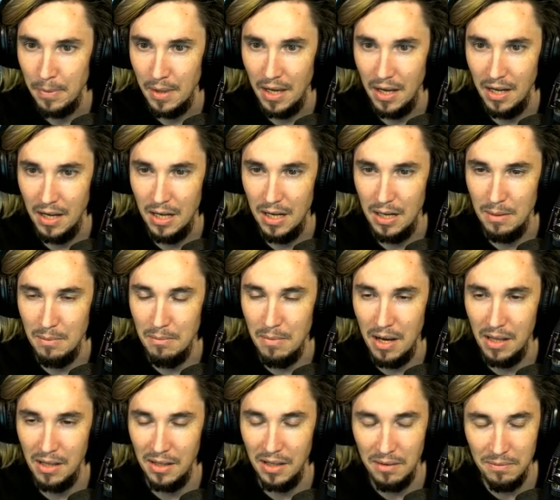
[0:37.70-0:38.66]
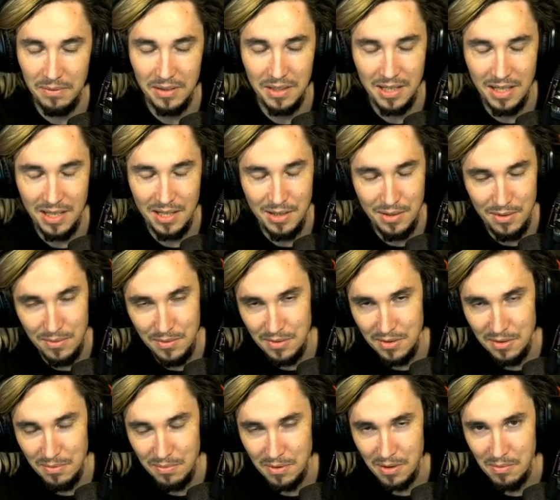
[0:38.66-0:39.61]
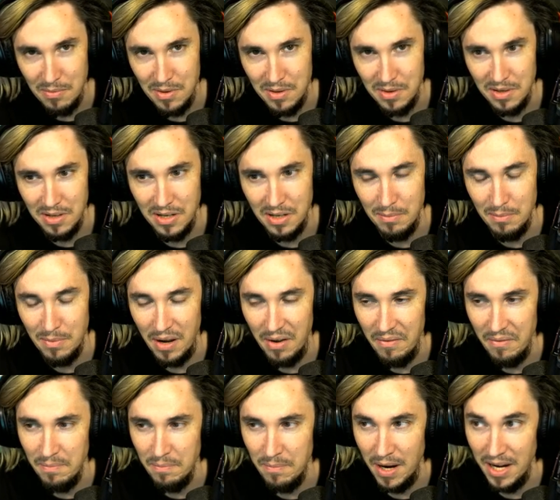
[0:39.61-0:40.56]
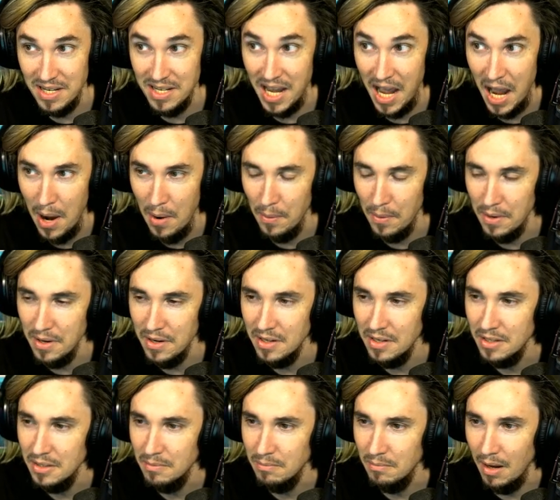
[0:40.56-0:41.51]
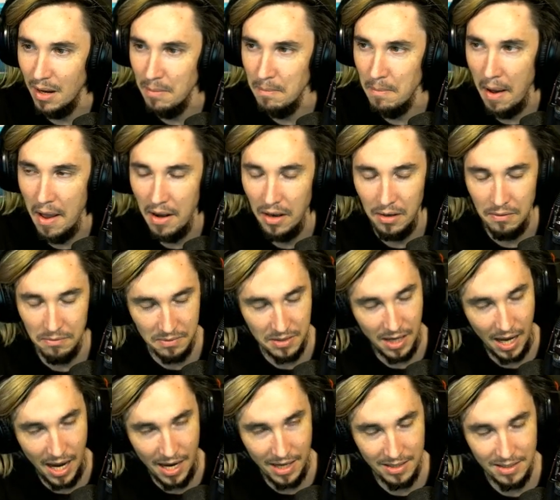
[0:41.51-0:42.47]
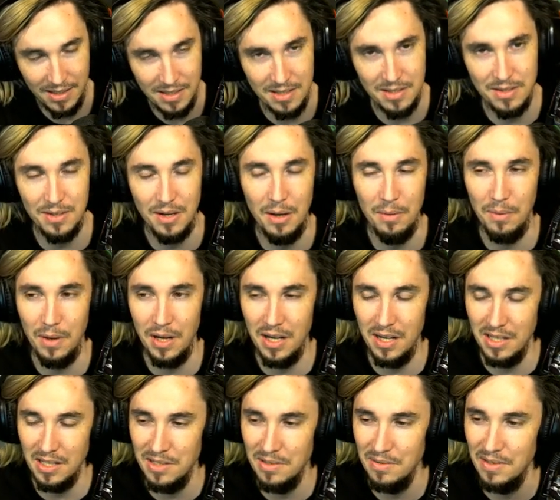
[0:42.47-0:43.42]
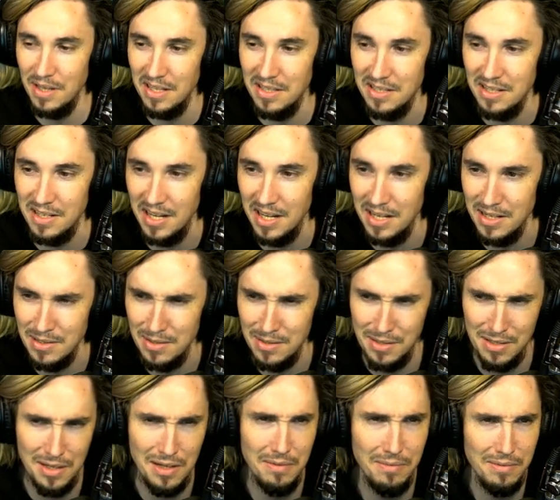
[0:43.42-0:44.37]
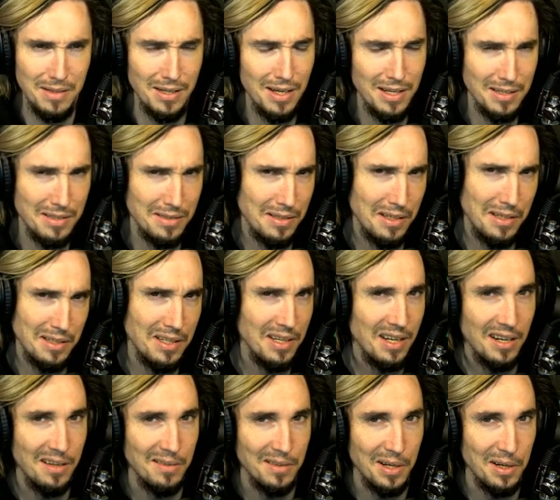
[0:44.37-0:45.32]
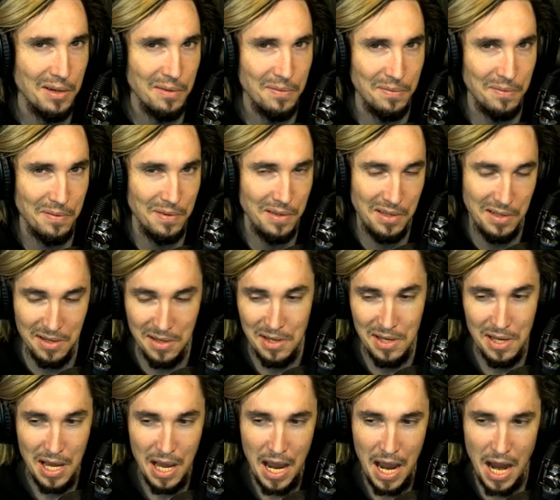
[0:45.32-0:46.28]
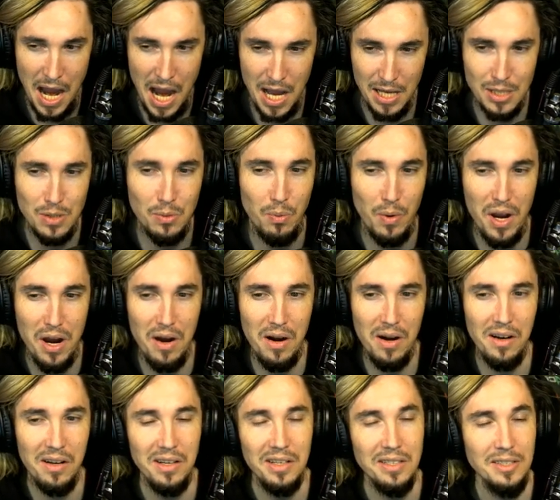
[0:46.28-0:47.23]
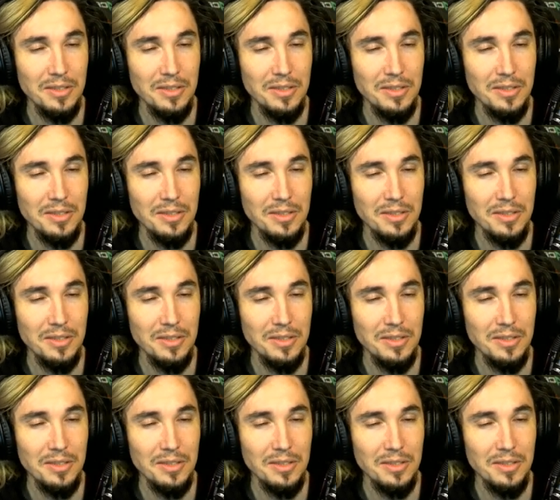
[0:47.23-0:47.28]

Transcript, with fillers: uh, my lovely YouTube community, my, my town, my, my lovely island. So I wanted to do that today and just see if you guys liked it. I don't know if... It's weird